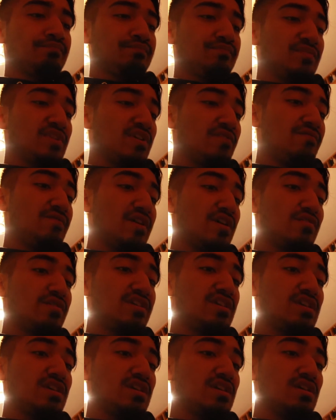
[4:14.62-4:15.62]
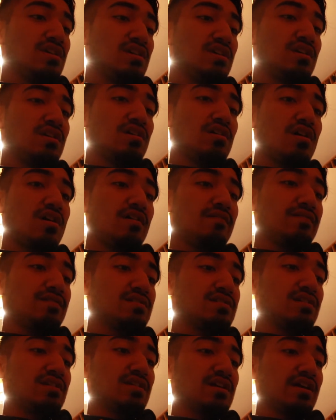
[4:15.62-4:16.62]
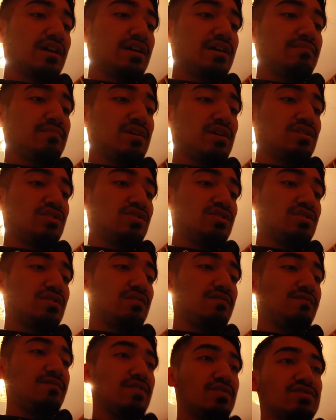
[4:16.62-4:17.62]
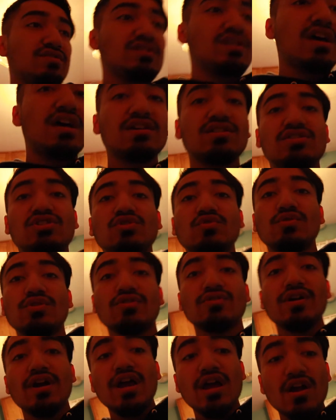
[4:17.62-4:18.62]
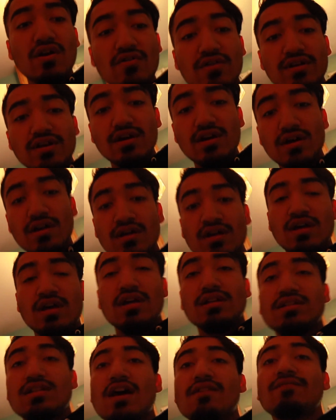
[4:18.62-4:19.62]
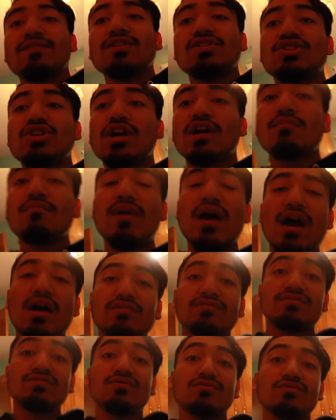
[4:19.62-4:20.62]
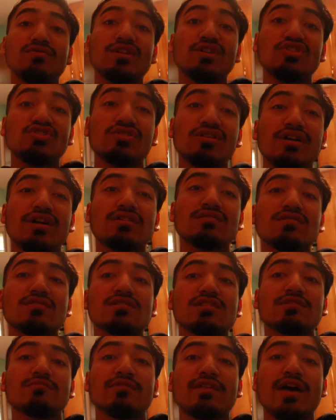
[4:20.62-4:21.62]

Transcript: They're very key. Obviously, like I mentioned, if there's an S2 in your area, definitely check them out to get your hands on some of